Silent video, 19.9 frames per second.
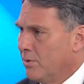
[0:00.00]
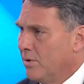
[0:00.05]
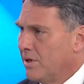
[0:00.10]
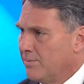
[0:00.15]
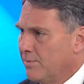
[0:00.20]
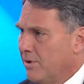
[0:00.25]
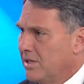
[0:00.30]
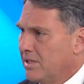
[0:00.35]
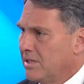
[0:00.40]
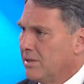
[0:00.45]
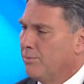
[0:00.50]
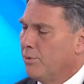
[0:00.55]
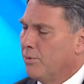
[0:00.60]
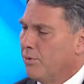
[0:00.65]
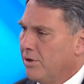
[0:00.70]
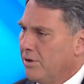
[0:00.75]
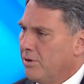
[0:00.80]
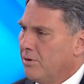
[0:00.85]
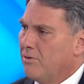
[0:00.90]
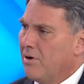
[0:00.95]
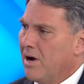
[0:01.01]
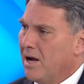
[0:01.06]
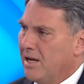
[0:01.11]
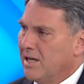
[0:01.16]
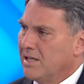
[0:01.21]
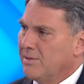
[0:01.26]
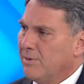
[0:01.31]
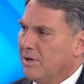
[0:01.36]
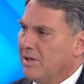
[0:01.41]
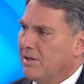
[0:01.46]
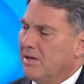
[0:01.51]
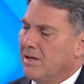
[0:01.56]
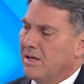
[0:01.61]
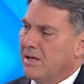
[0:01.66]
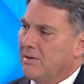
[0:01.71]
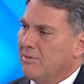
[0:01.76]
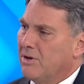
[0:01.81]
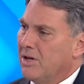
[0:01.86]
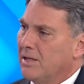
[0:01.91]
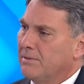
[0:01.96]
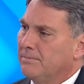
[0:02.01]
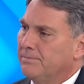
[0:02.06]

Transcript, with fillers: who has been supporting Ukraine has been thinking about.